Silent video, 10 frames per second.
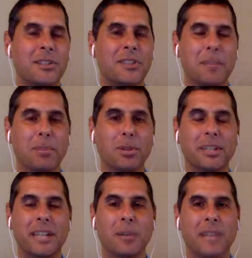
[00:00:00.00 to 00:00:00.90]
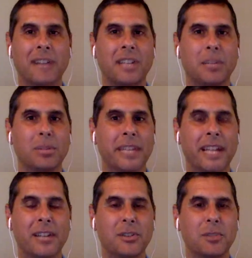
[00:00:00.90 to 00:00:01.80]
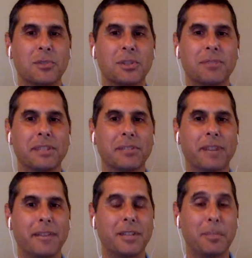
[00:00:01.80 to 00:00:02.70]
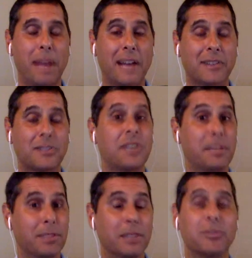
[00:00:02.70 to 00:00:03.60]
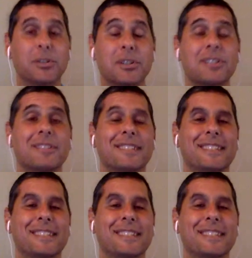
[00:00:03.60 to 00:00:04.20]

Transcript: the same bullet, and I was actually able to get out and do some surfing right after it passed, safely, of course.